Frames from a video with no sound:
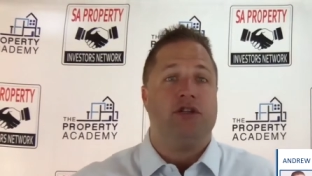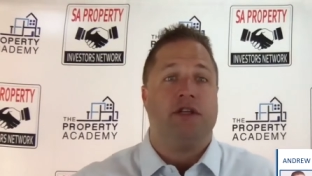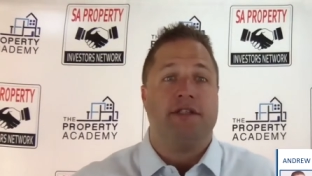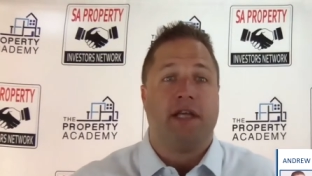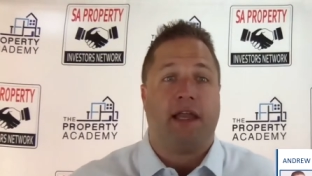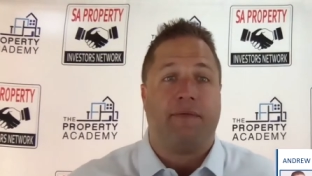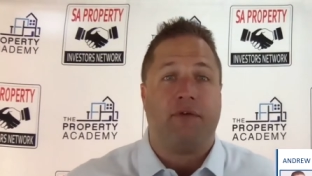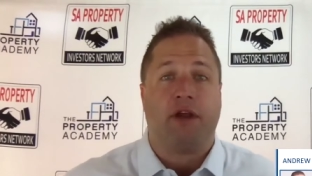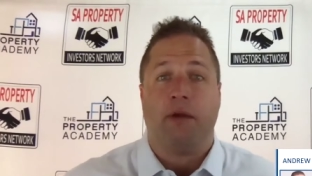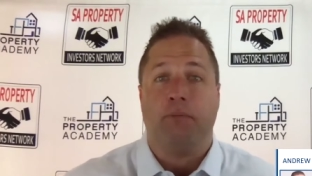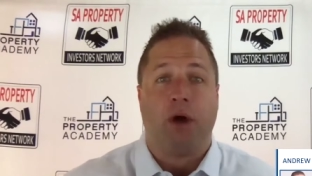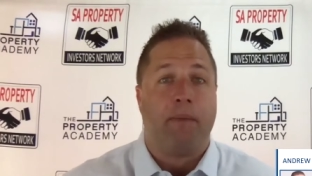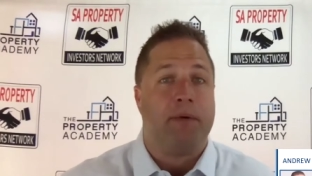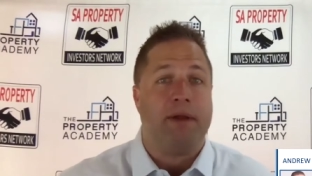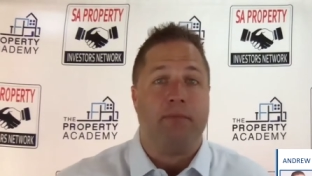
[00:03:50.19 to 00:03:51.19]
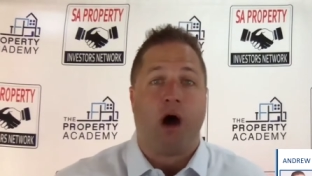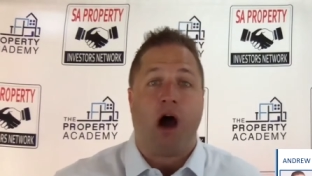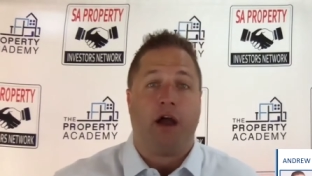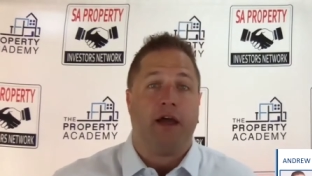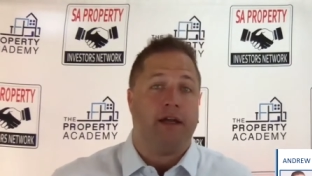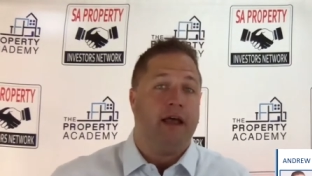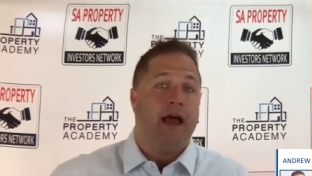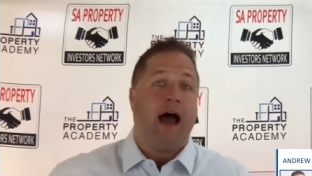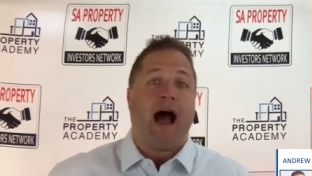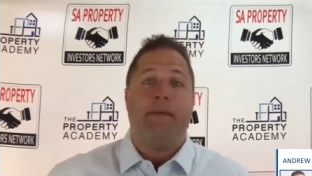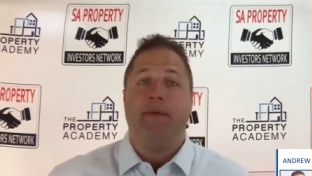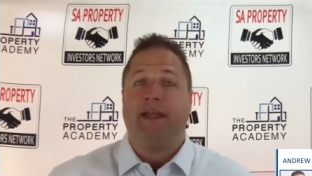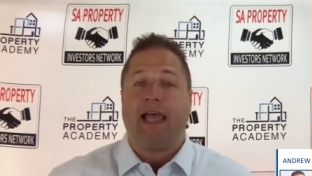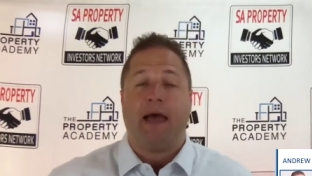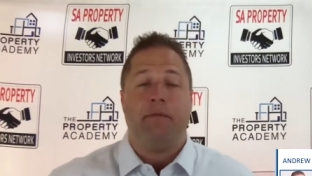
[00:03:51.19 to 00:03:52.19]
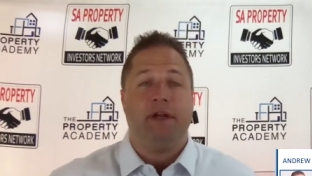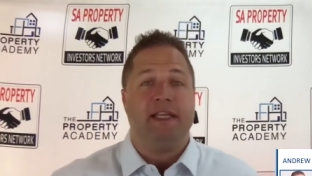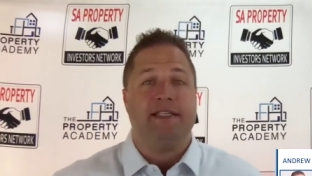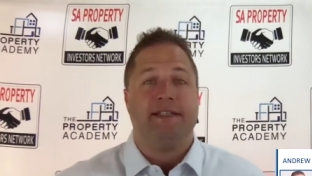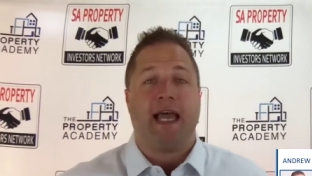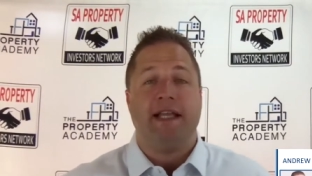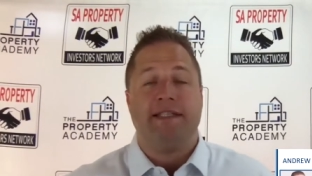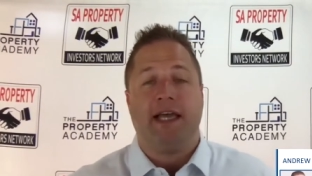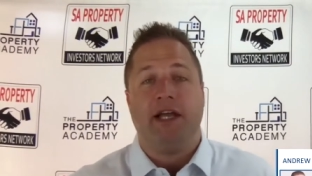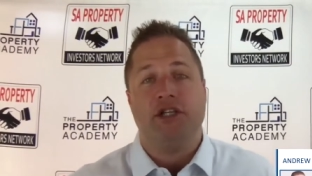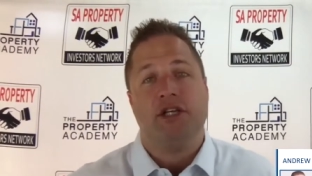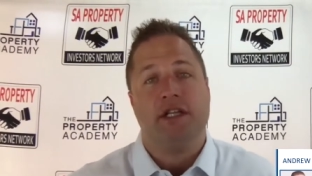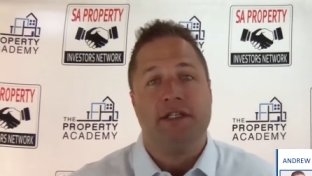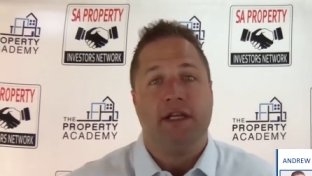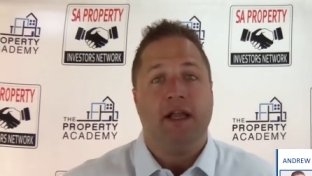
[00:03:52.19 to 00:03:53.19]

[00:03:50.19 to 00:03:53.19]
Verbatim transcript: the South African property market. I became an estate agent